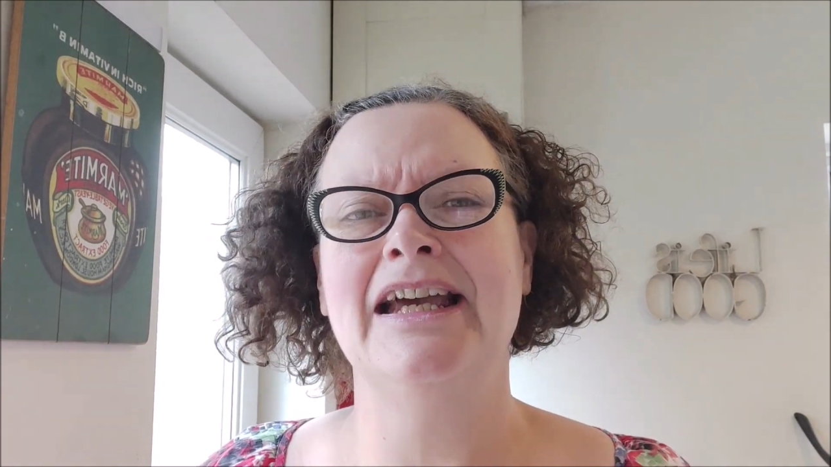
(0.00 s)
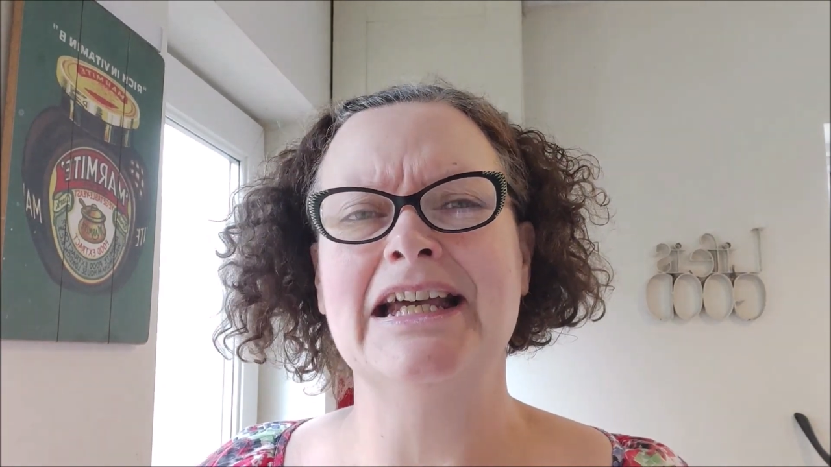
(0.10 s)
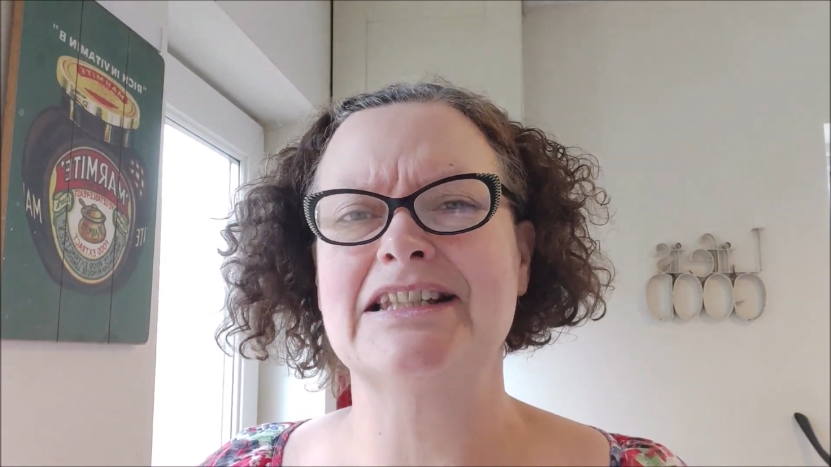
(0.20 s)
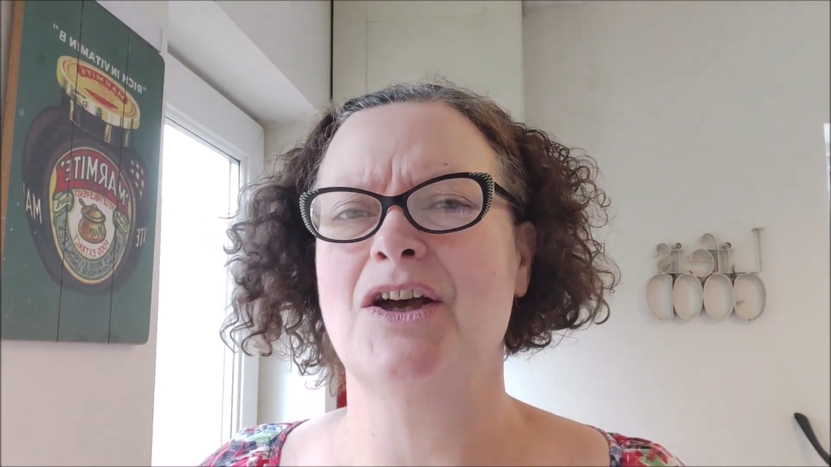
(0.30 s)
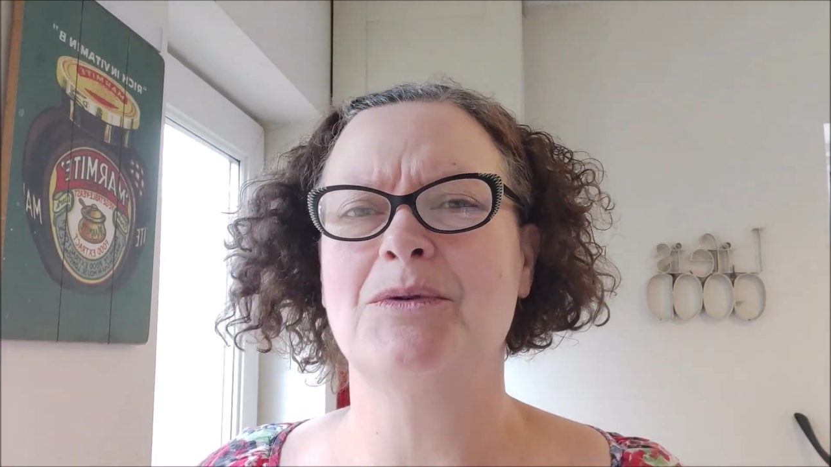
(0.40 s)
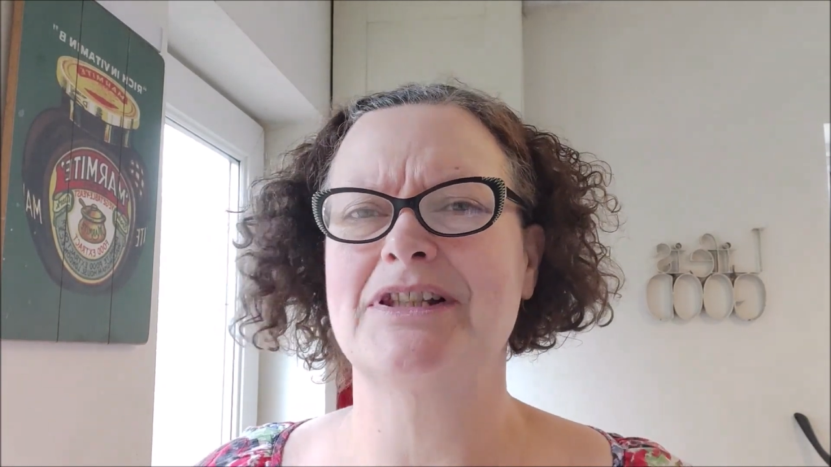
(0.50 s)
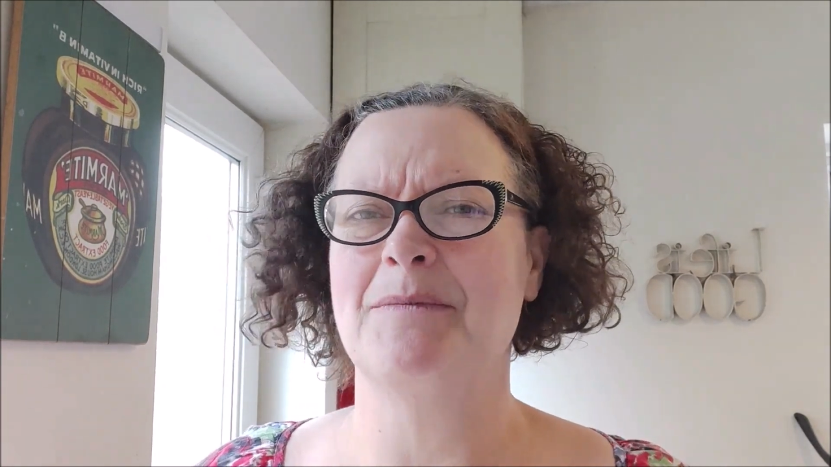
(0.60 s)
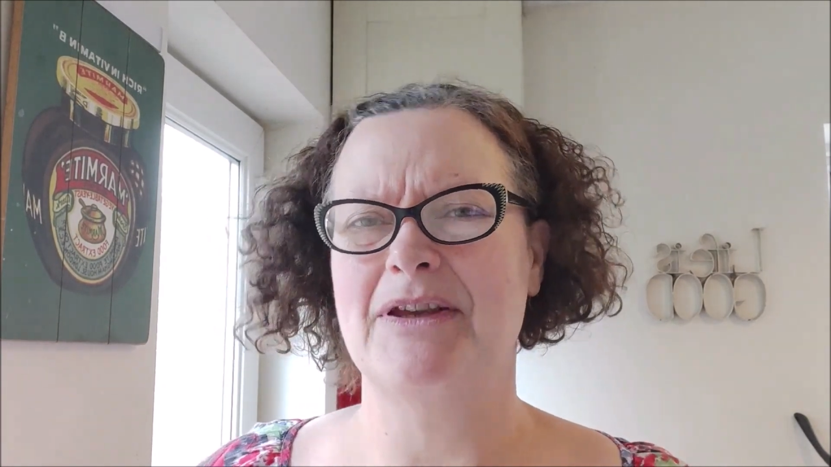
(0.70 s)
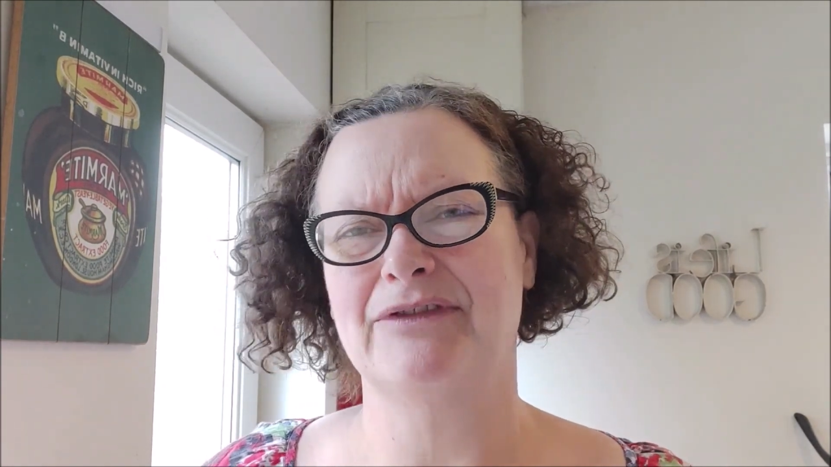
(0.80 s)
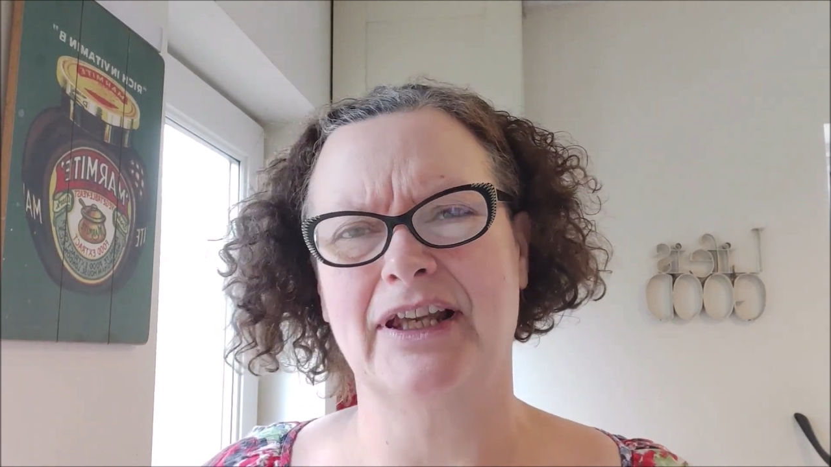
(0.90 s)
It's always a
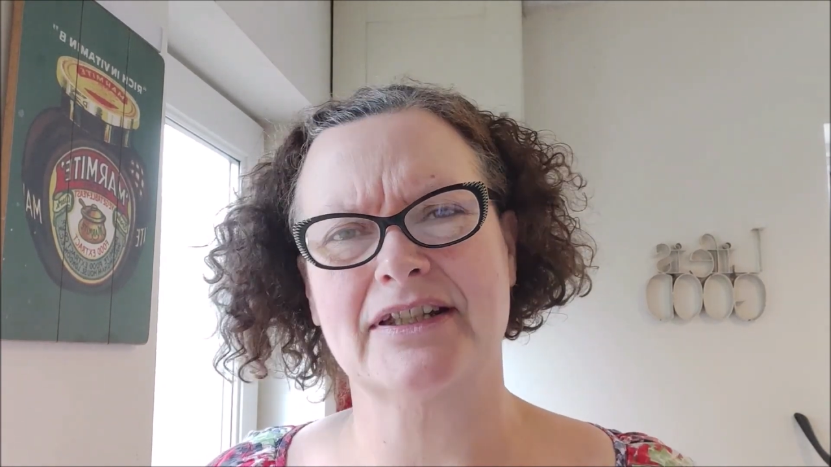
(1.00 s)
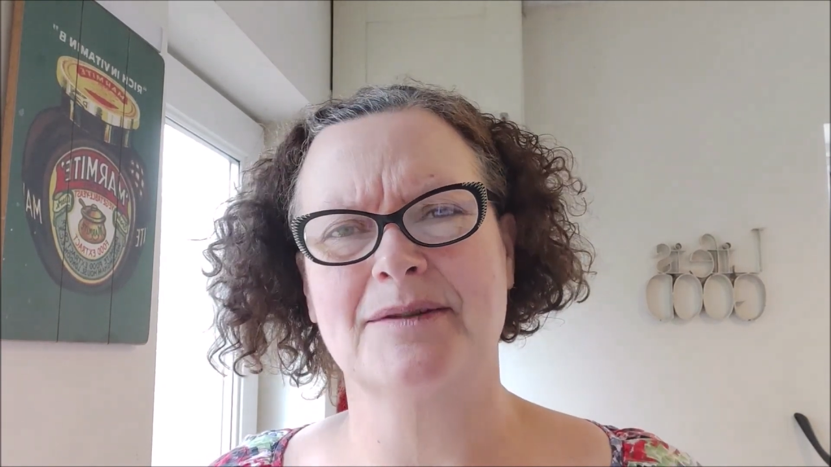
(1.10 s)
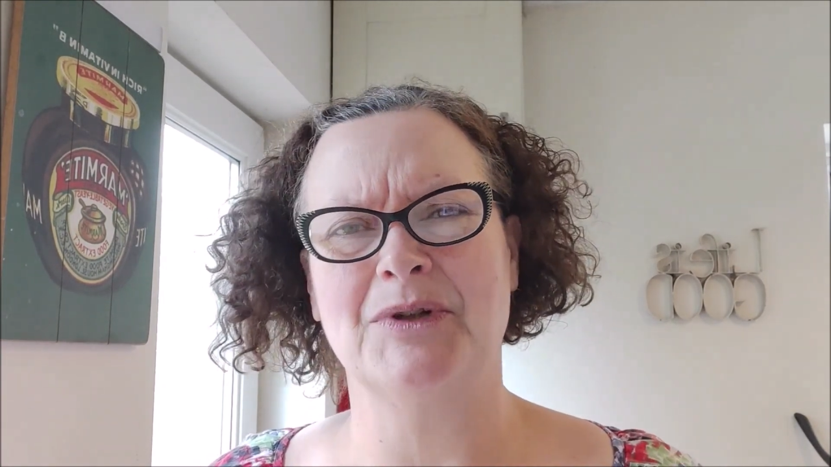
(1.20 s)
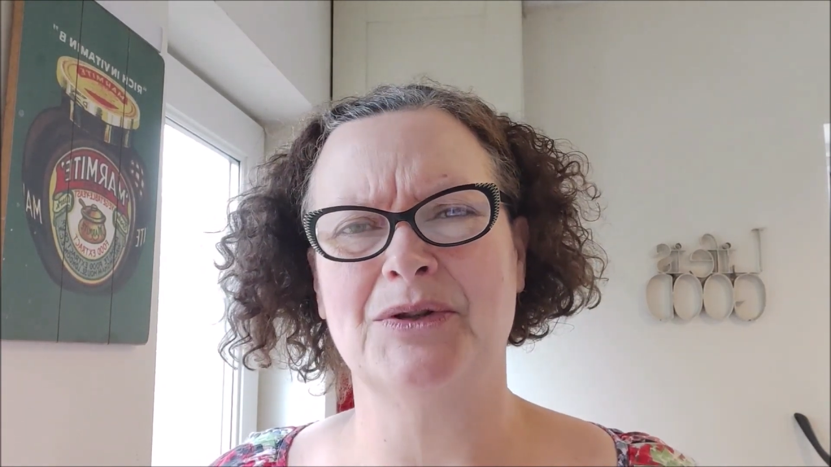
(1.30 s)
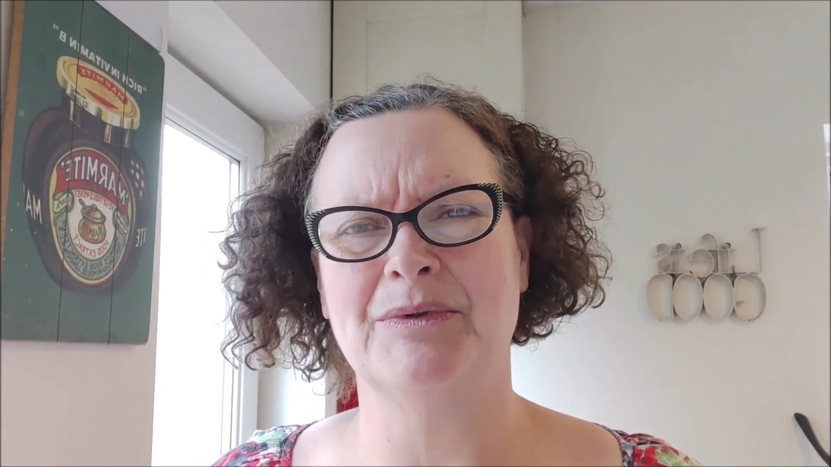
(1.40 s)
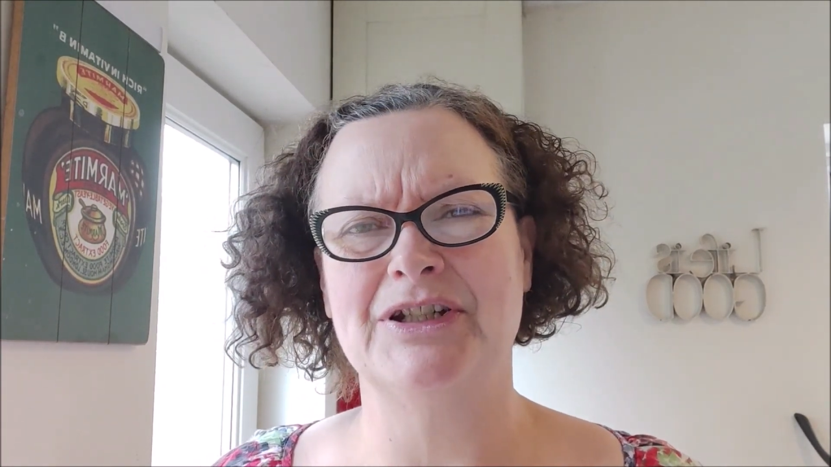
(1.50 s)
bit flexible,